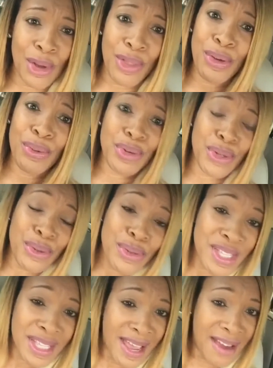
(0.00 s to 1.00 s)
although new
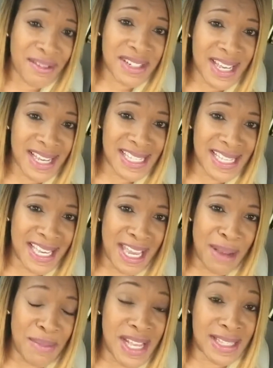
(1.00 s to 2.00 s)
to the advertising
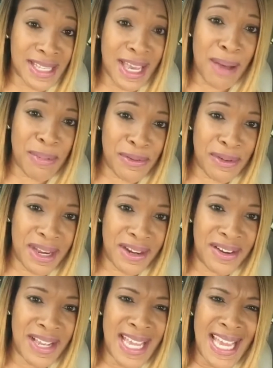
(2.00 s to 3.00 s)
game as a
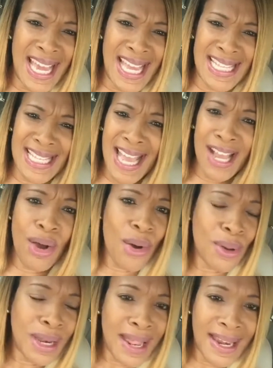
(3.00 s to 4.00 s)
copywriter, and take a
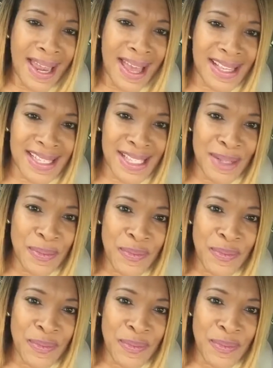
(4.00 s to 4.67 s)
whole lot less.